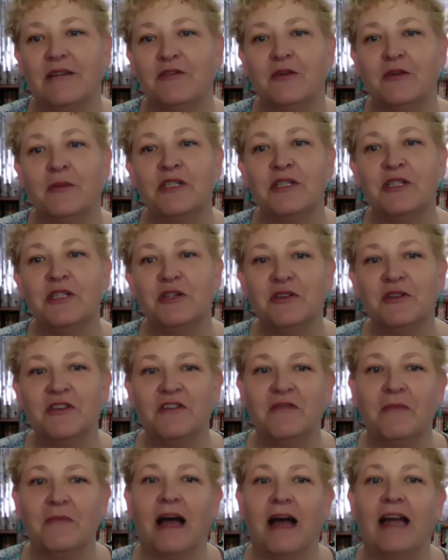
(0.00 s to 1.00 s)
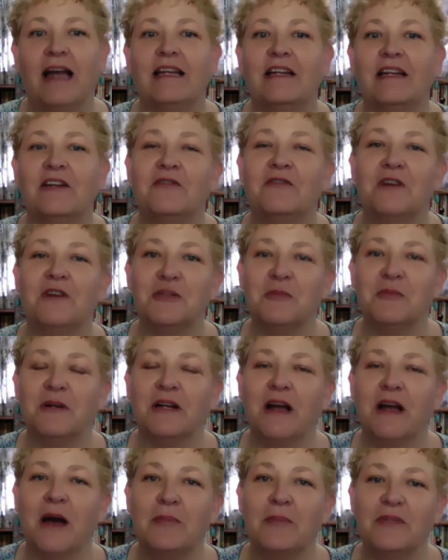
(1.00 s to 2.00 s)
from a student of mine in a freshman
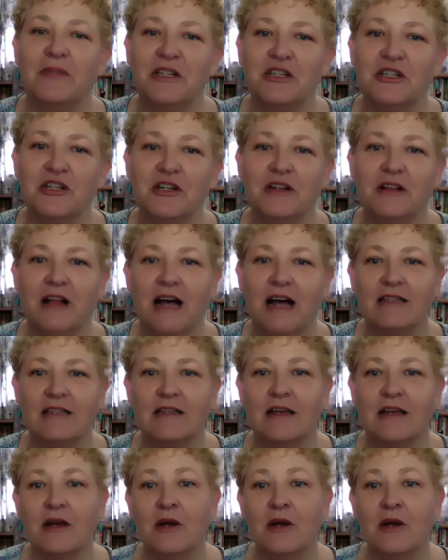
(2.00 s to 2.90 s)
composition class